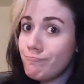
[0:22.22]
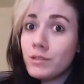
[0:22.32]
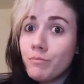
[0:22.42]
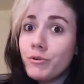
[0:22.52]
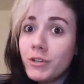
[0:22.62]

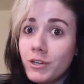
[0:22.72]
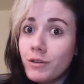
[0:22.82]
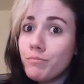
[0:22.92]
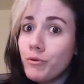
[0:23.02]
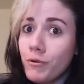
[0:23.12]
It's a pretty
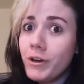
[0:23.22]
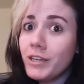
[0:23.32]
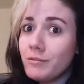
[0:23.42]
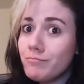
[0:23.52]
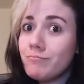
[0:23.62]
good
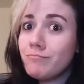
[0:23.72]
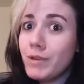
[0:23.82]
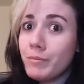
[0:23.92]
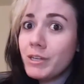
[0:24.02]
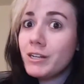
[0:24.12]
point.
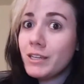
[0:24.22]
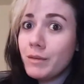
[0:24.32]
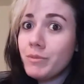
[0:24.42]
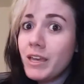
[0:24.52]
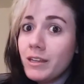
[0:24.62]
I'm gonna
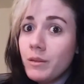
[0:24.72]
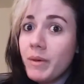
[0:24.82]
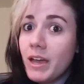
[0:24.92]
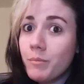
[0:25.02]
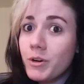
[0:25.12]
keep that on the
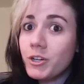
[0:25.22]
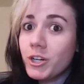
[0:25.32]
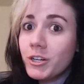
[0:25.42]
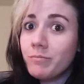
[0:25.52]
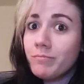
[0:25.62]
back
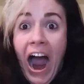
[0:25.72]
burner.